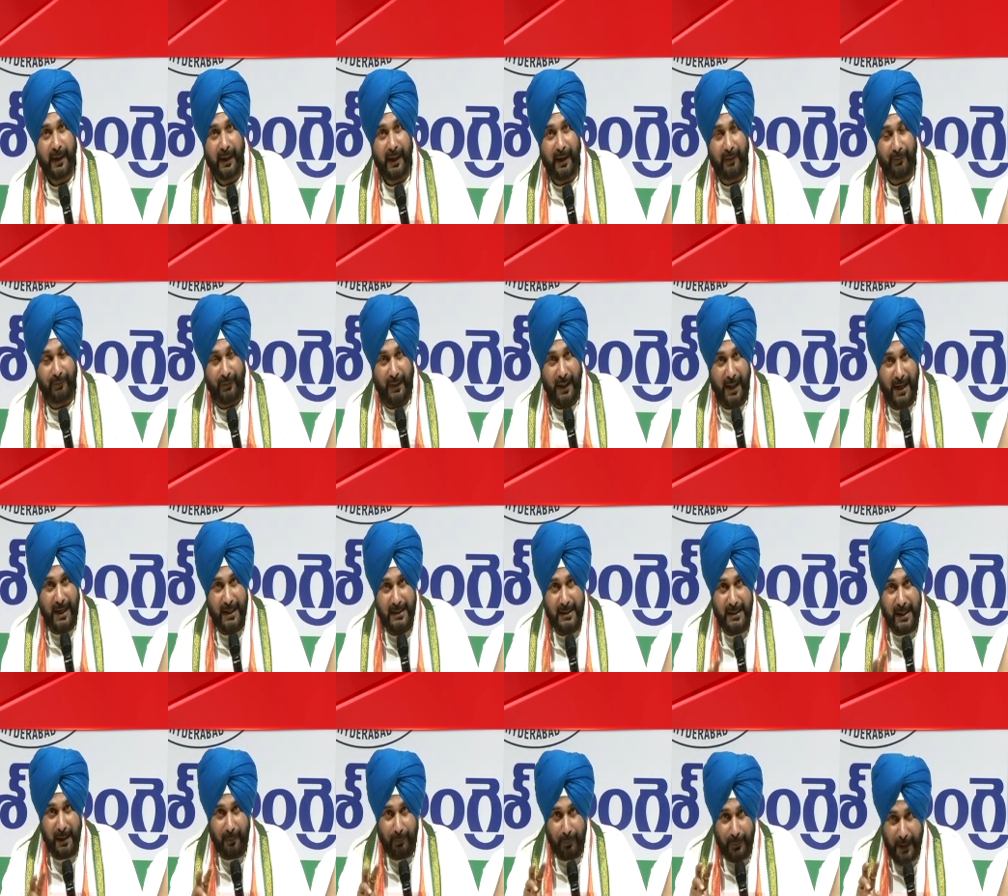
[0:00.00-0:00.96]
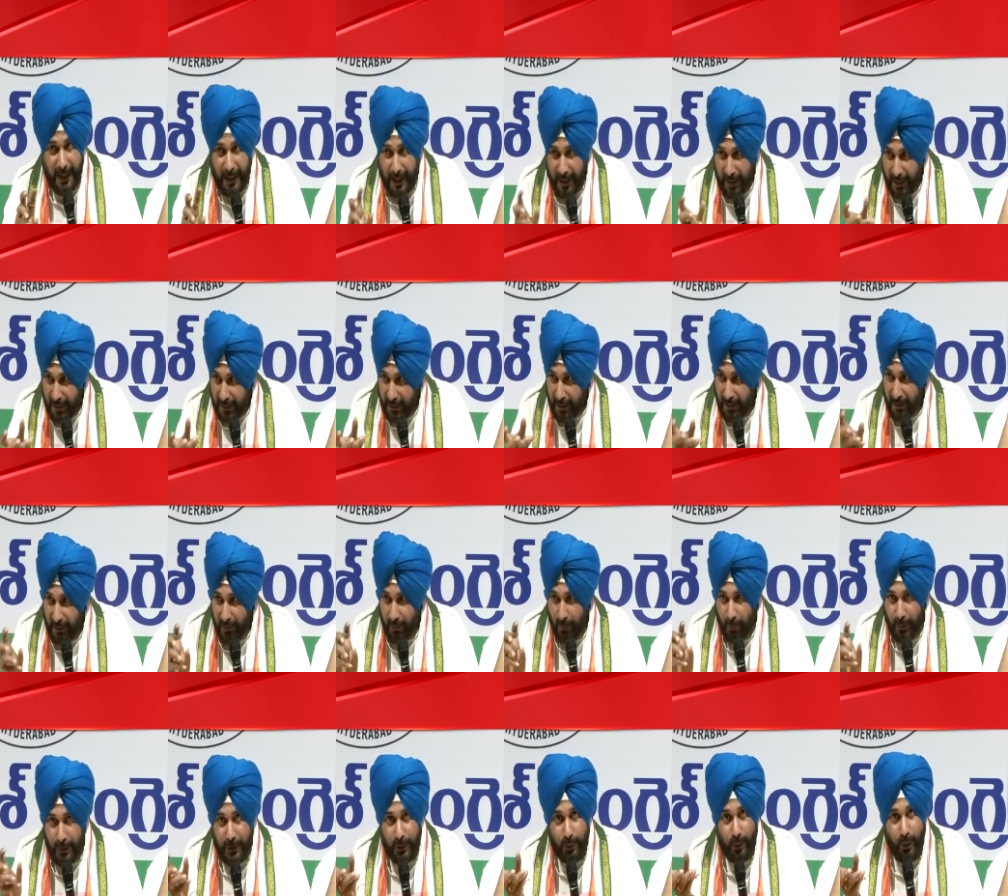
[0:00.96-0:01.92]
If there is something
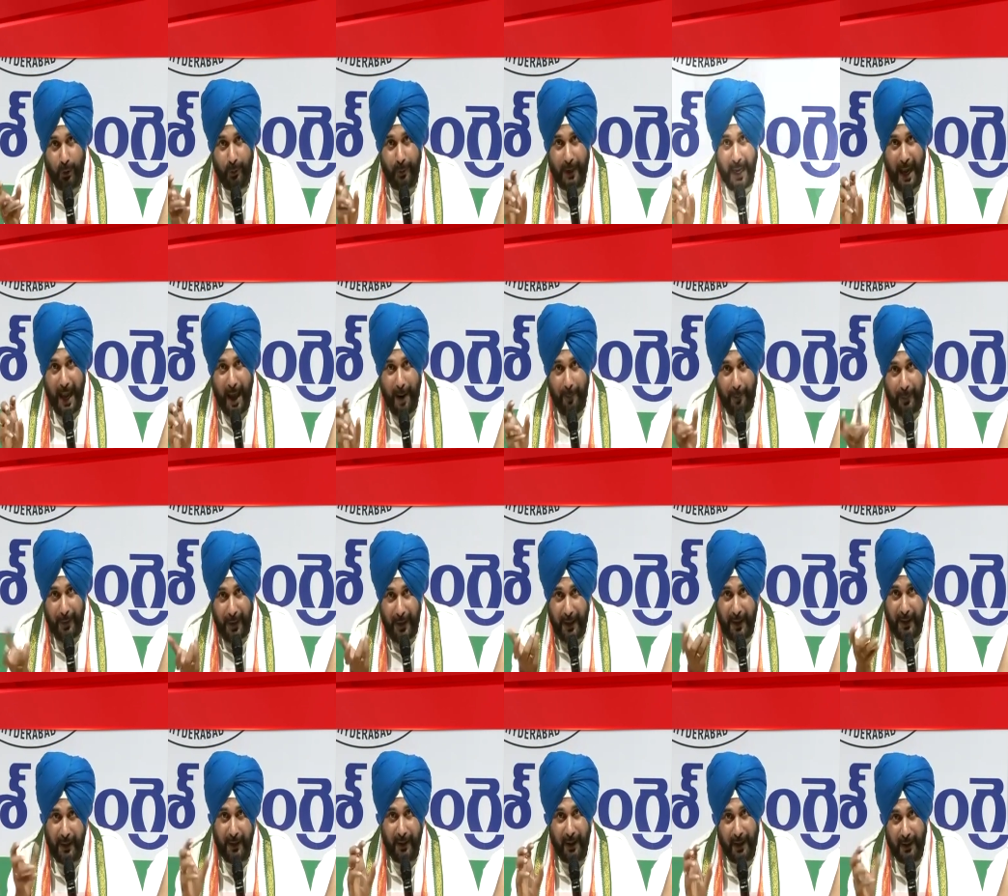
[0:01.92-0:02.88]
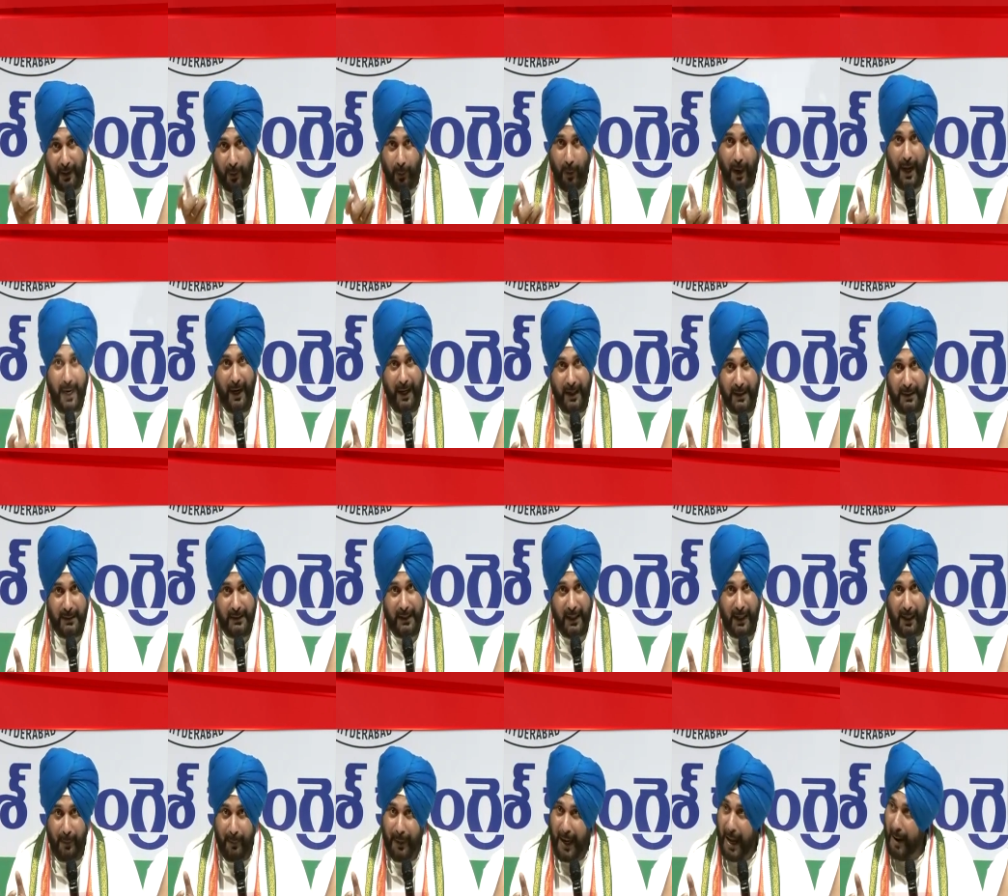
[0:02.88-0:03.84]
which is going to be happening, otherwise,
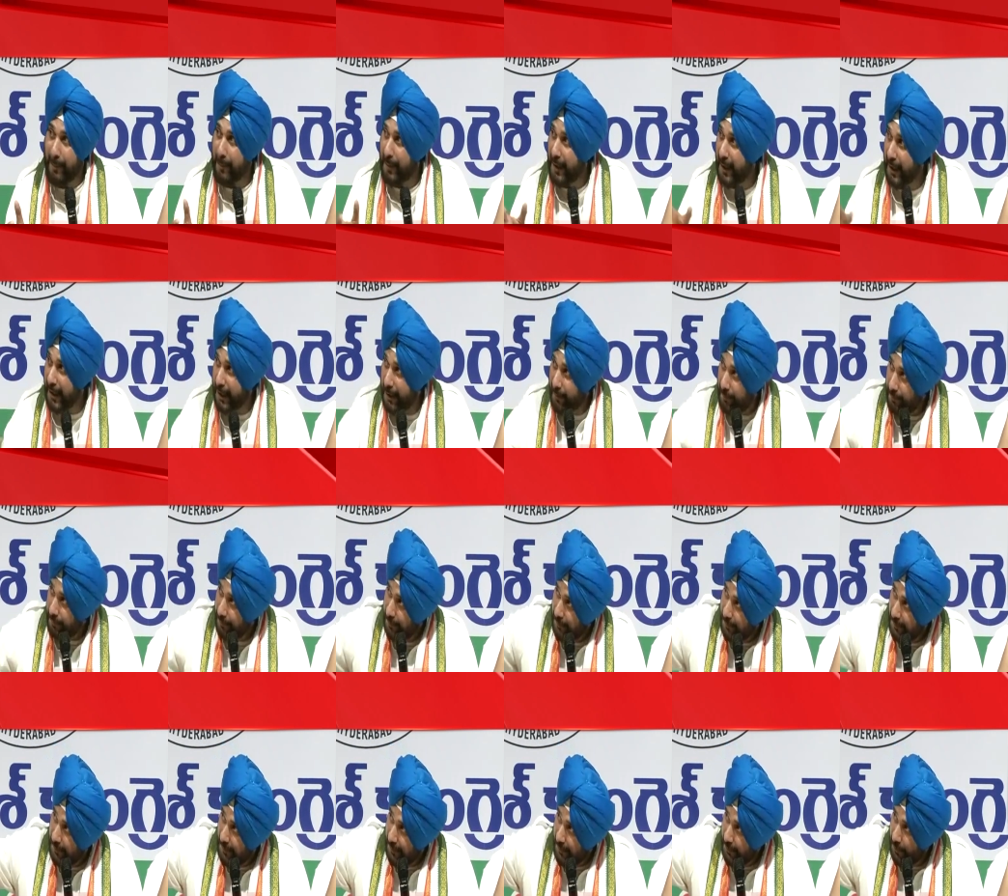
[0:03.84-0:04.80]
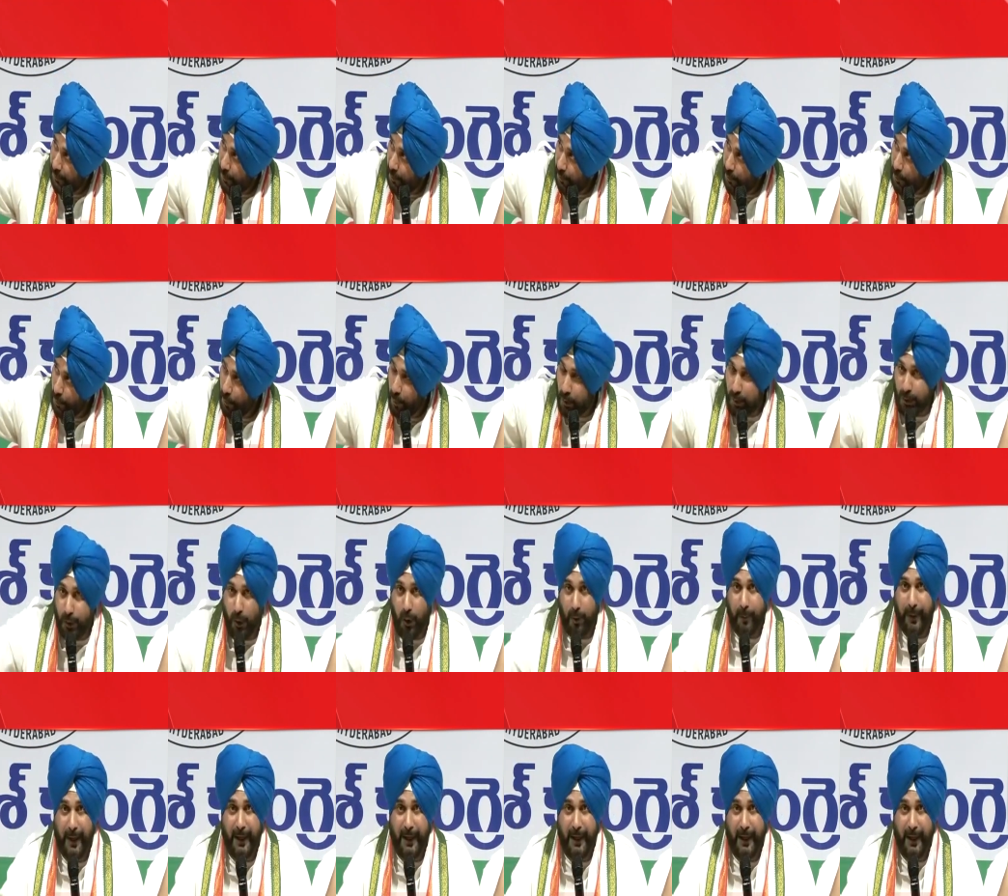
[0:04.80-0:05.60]
it will be happening in, you know, closed door